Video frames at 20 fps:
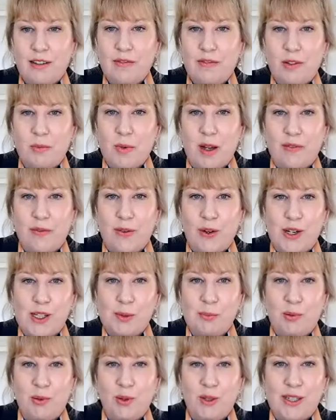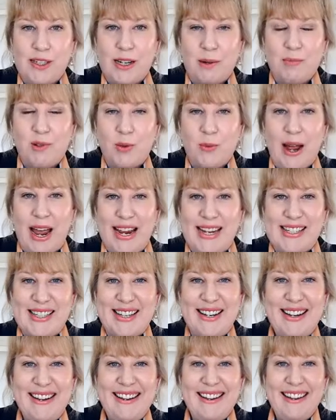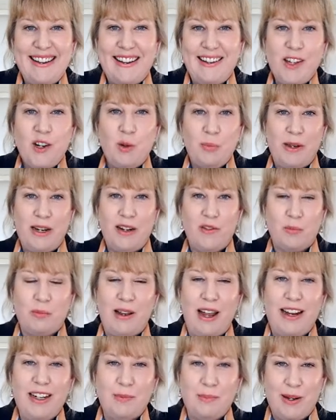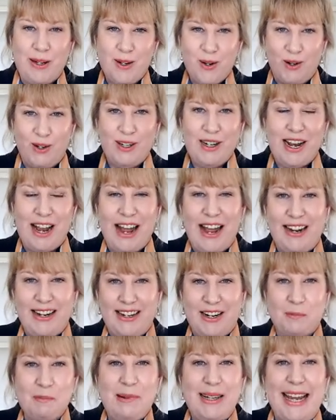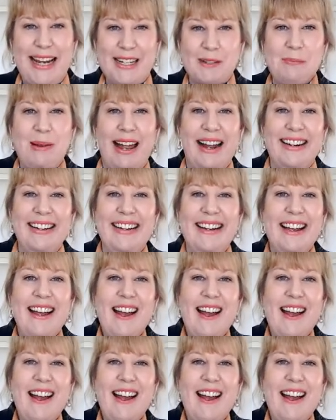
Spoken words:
my first book, Separate Ways. A little bit of a plug, but not a complete plug.